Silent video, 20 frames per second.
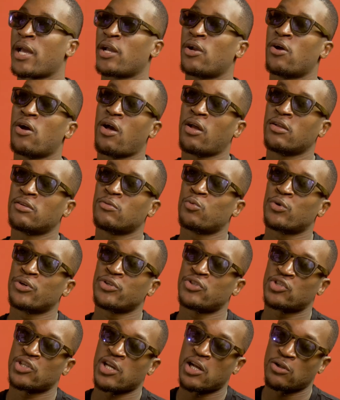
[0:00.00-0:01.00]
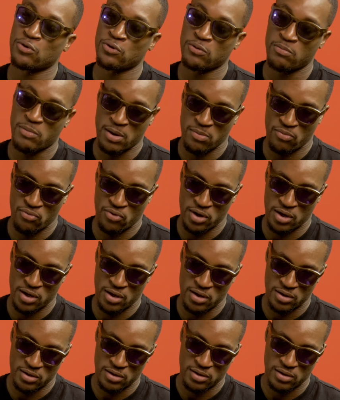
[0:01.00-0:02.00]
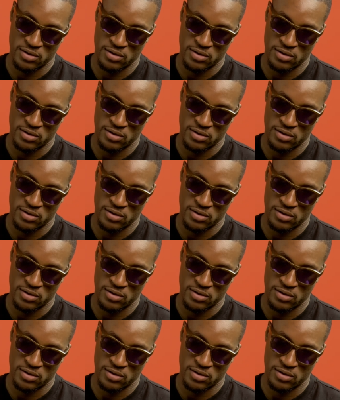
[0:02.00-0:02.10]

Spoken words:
my God. Worst childhood memory.